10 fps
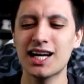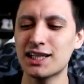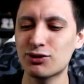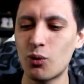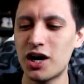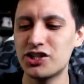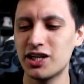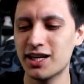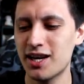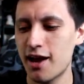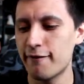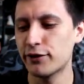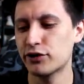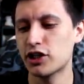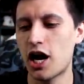you guys for watching.
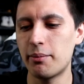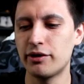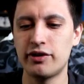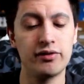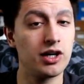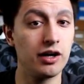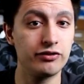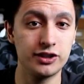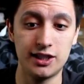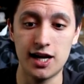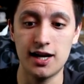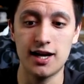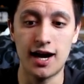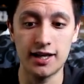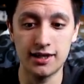Feel free to comment your favorite card for
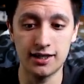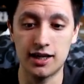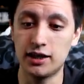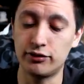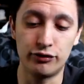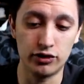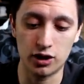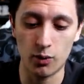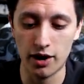today. I think I love the full art